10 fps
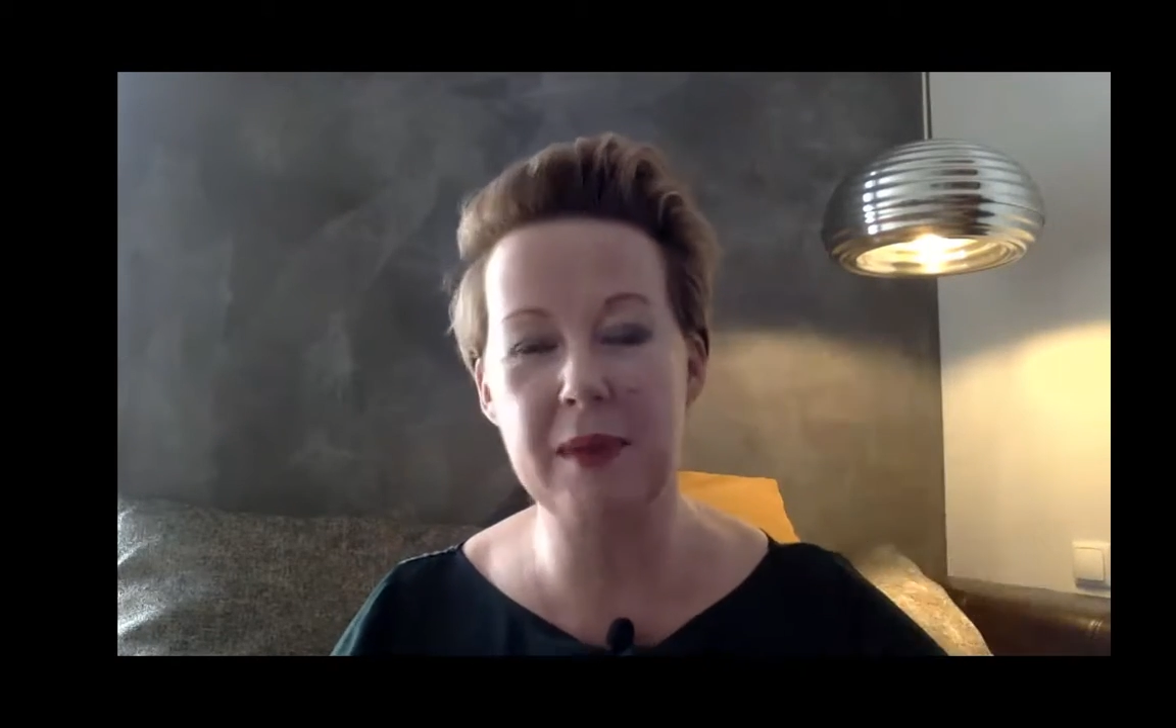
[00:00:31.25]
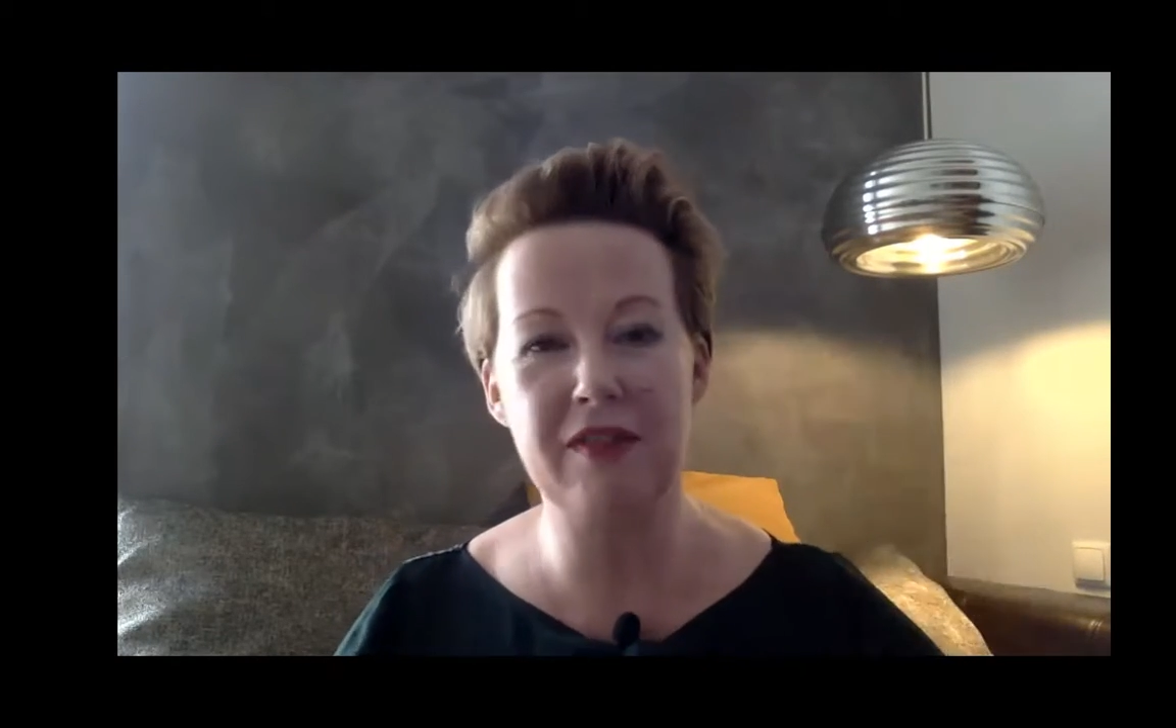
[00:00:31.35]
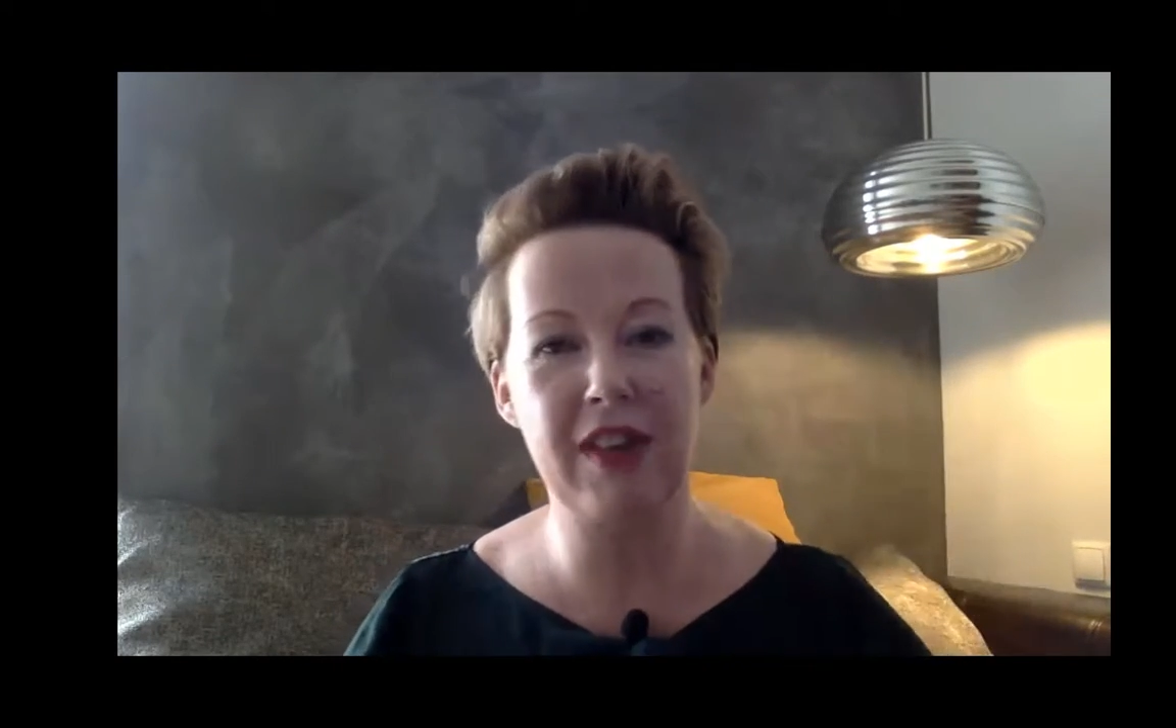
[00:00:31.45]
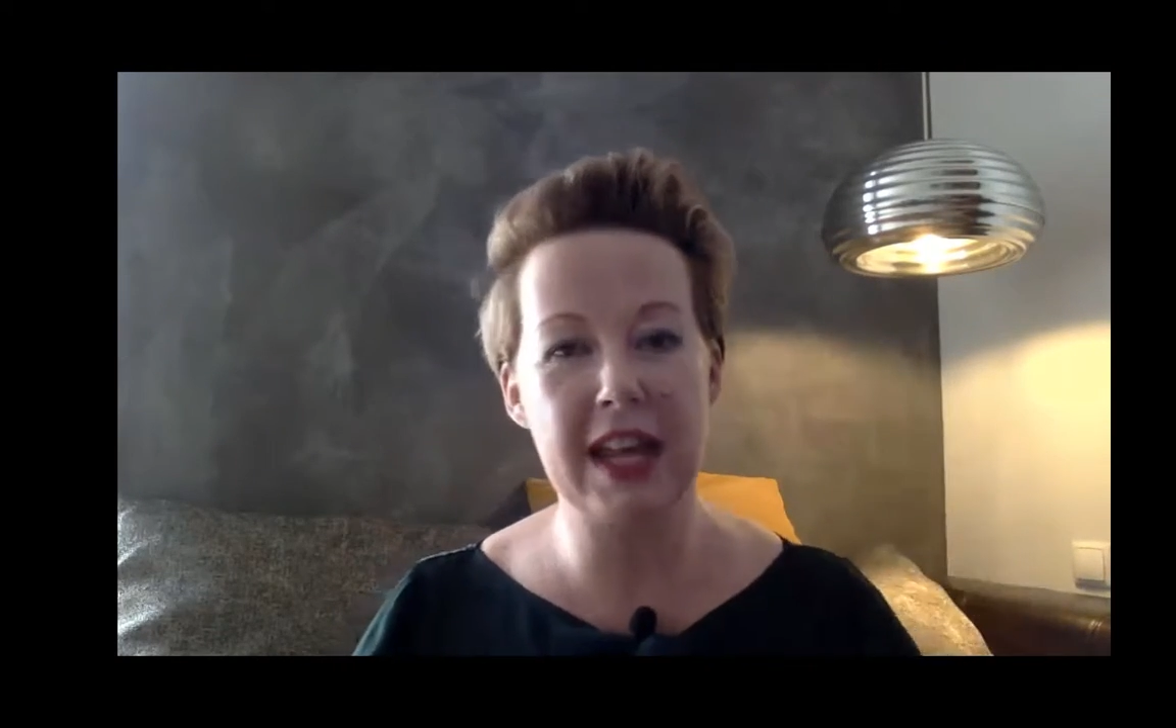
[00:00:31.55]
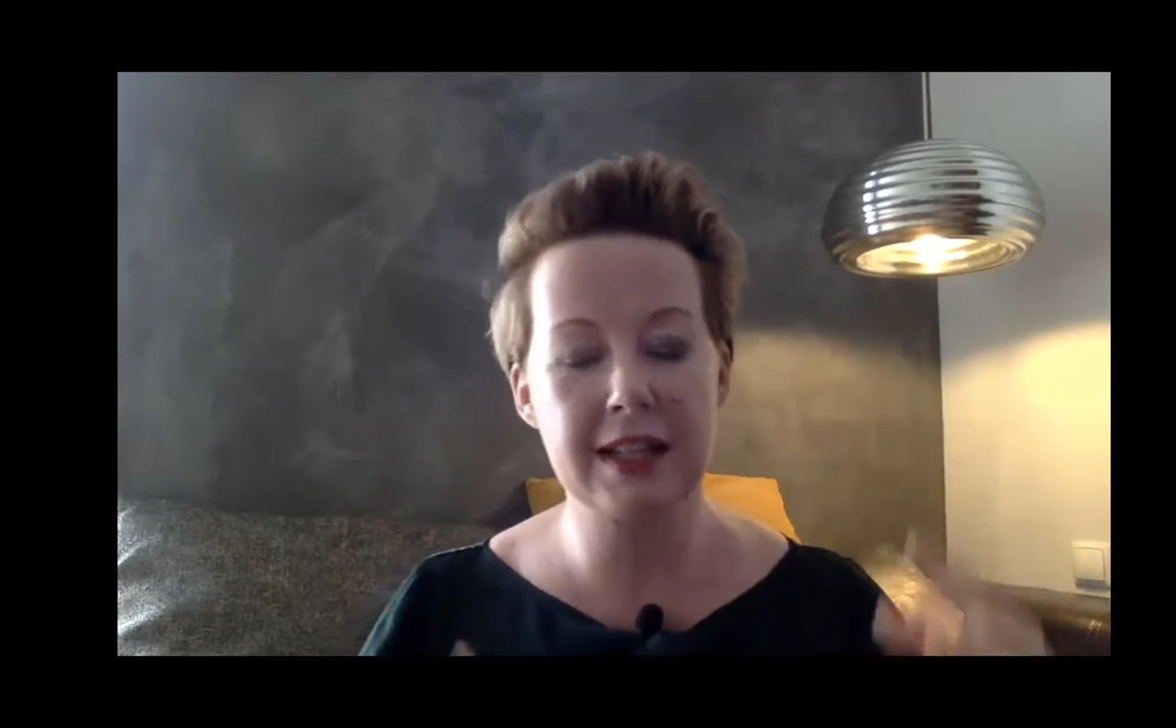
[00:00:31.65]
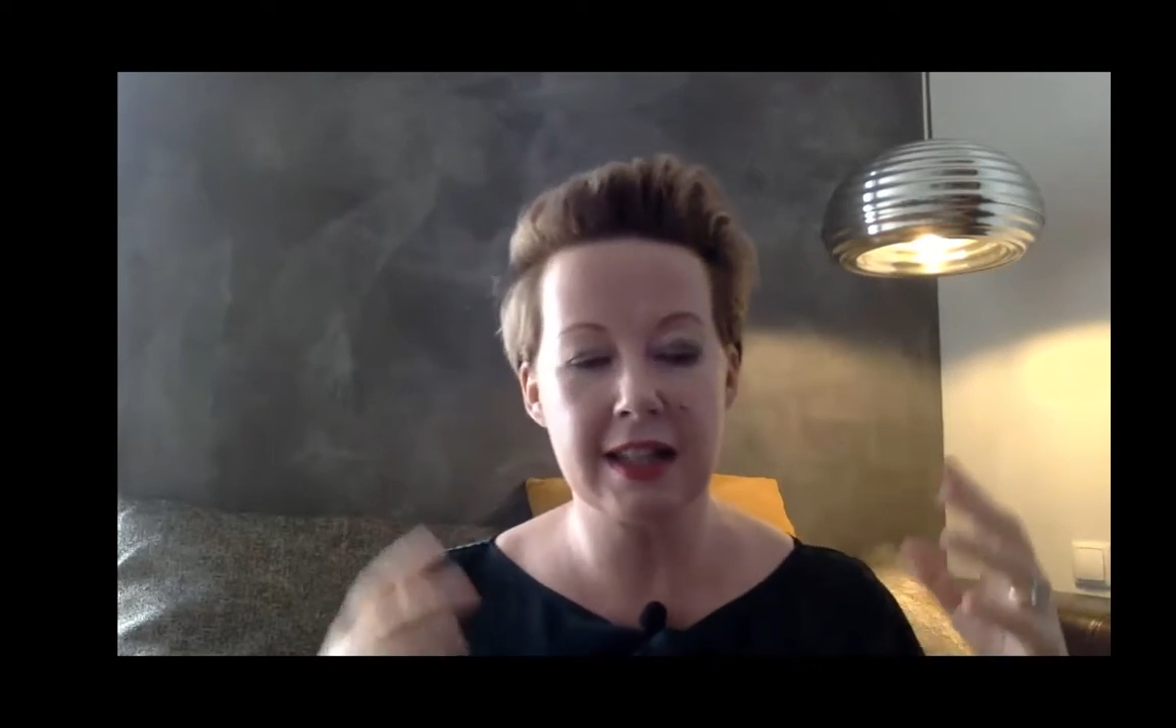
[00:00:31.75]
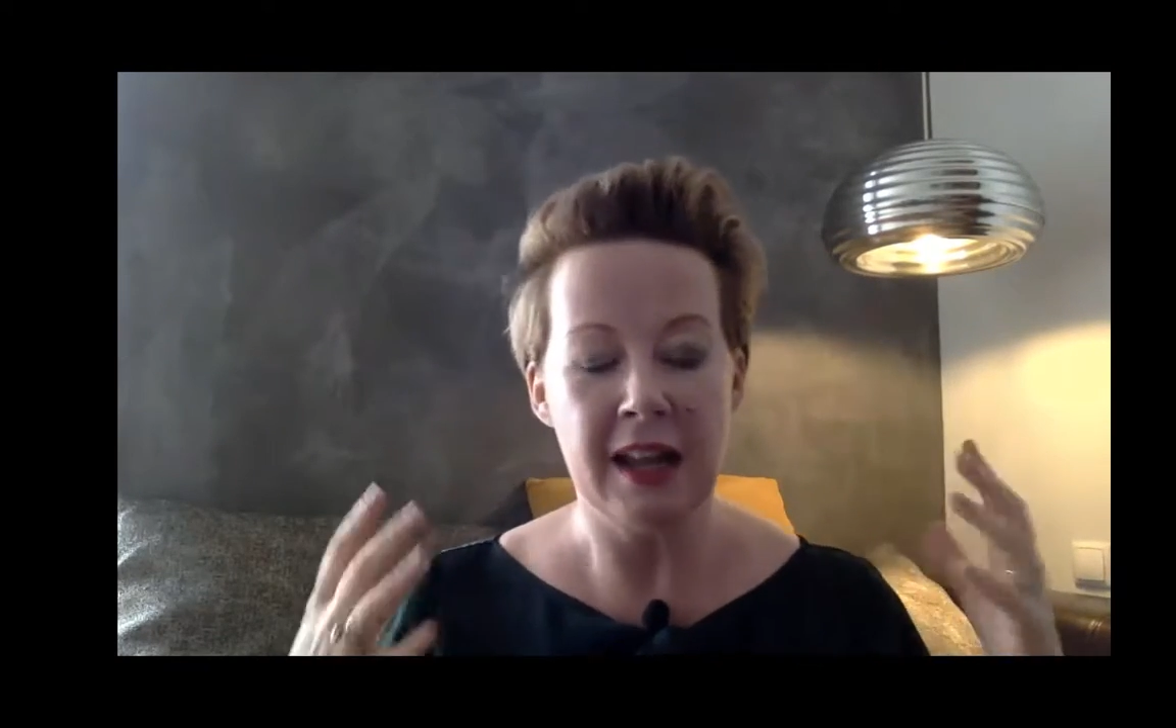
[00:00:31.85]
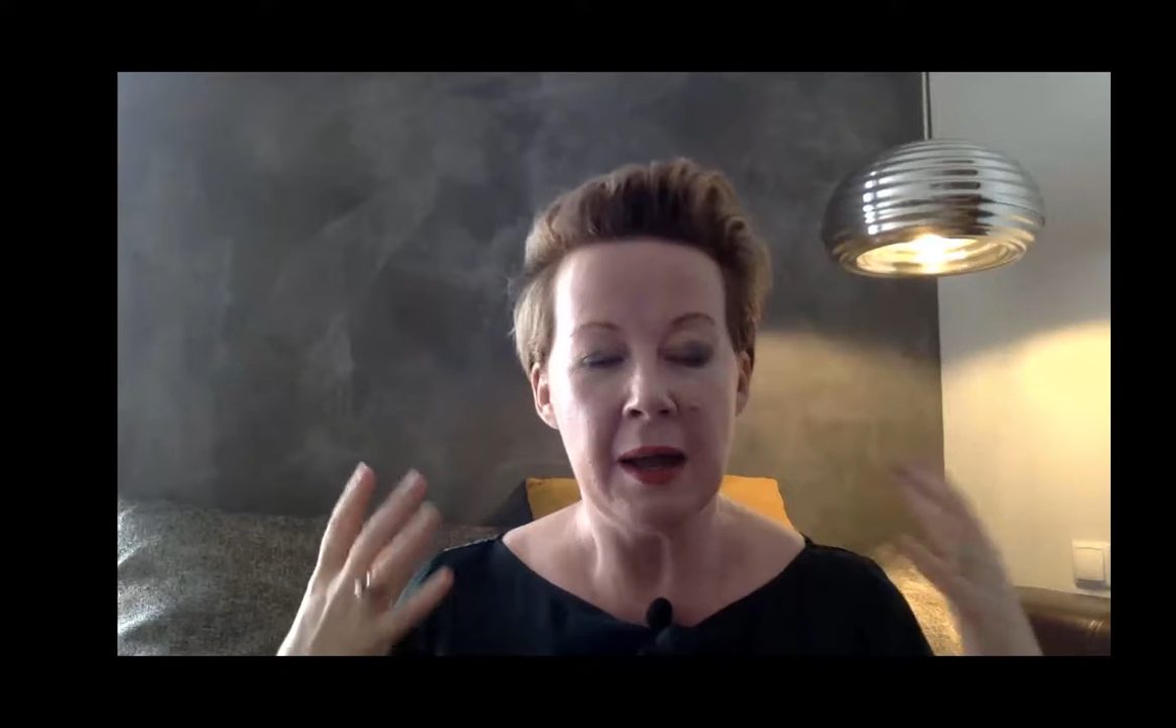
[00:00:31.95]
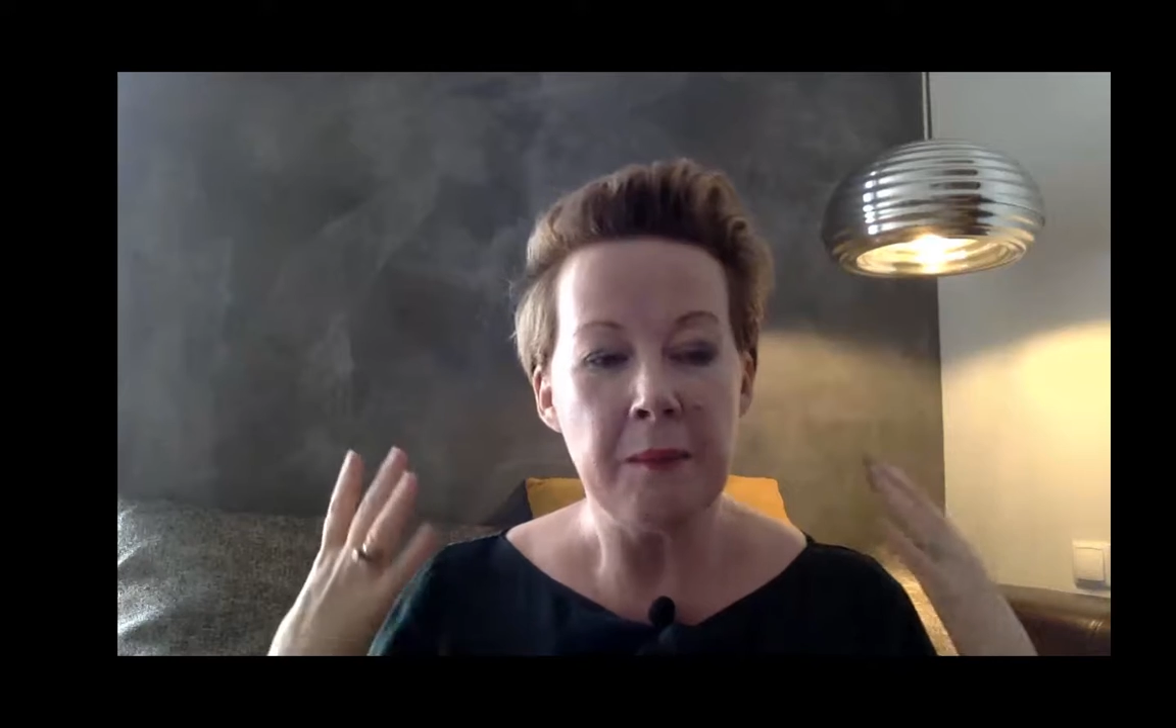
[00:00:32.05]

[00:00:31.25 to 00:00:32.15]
of my face.